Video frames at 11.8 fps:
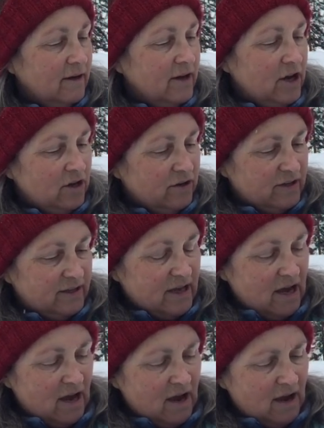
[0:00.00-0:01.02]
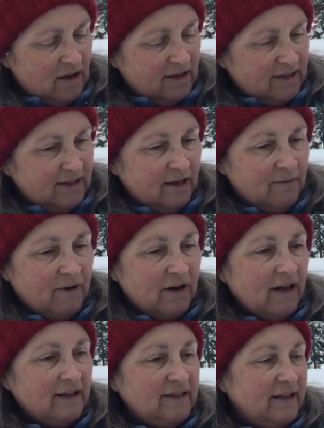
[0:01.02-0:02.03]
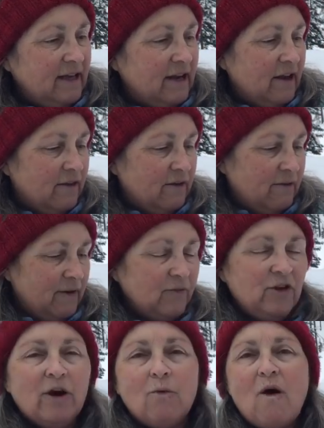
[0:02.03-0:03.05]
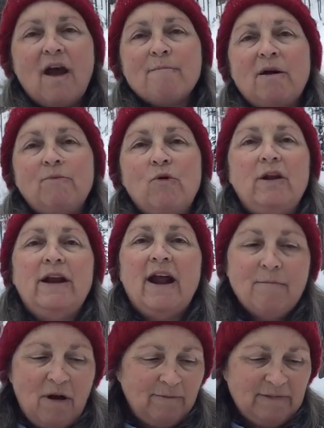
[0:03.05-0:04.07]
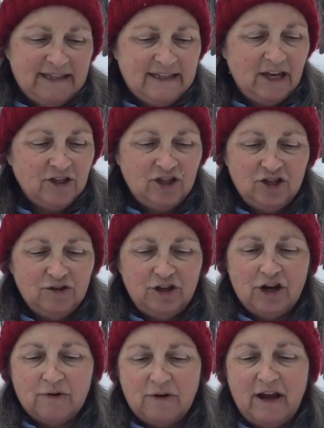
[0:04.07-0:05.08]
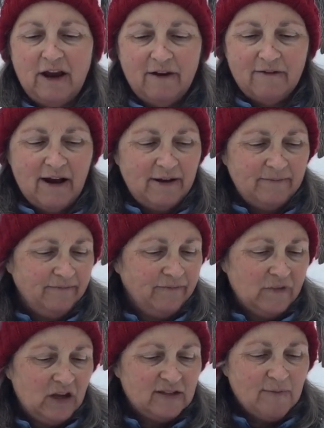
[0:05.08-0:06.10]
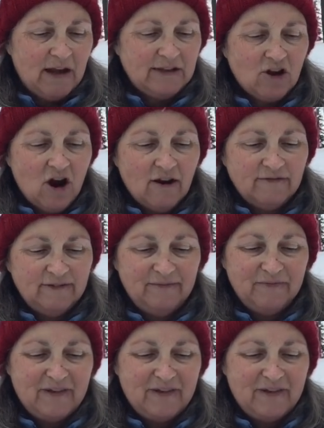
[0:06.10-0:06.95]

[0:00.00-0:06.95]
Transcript: Here's, let's see, where did I see another one? You know, why am I pointing out my mistakes to you? You don't care, right? It's my scarf.